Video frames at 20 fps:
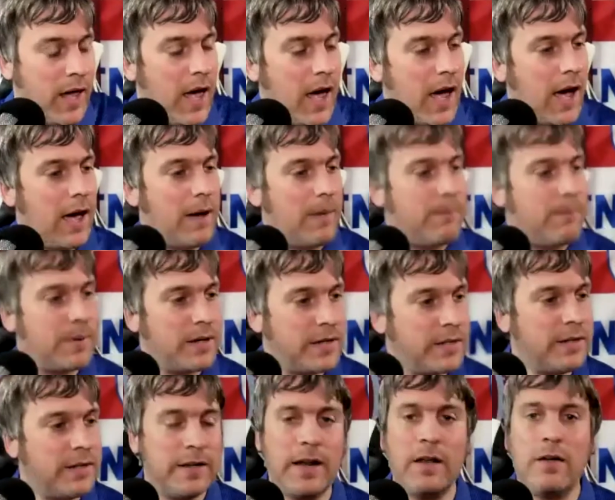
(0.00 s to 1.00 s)
But
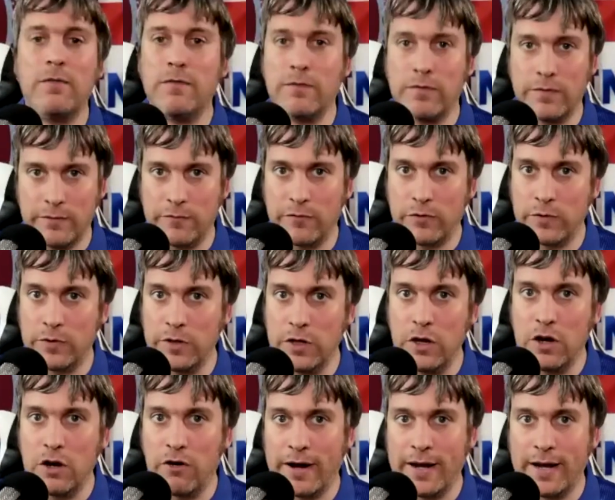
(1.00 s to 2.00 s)
from the
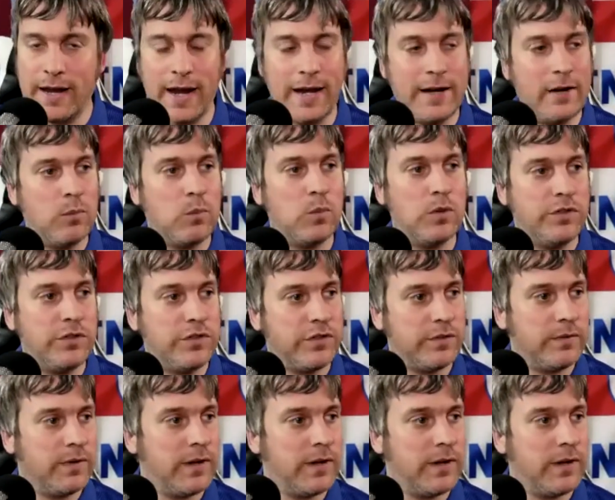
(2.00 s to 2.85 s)
Ukraine game onwards,